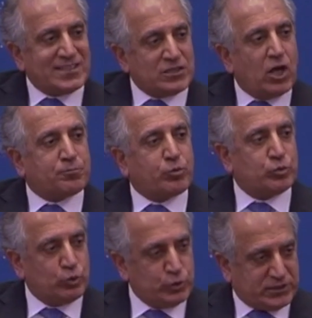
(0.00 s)
has not
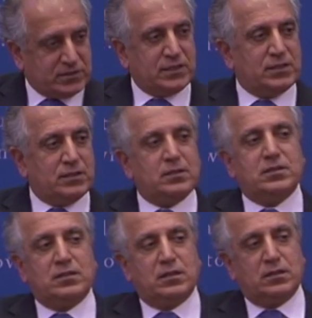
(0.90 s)
produced
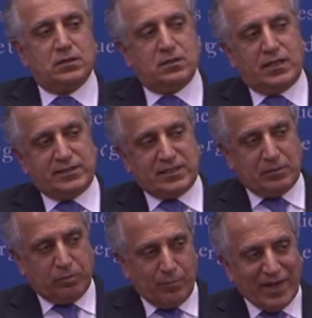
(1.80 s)
at the
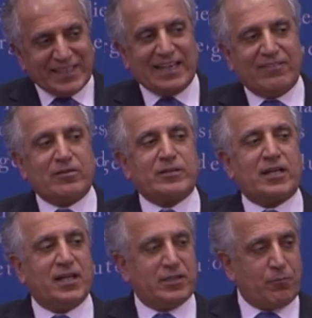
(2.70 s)
diplomatic level the
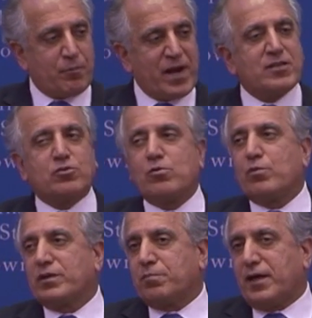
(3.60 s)
kind of breakthrough
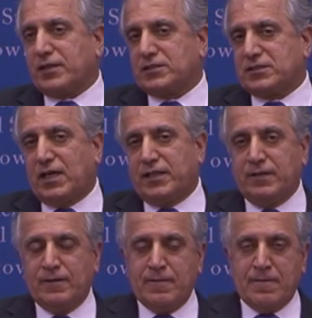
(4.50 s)
with Pakistan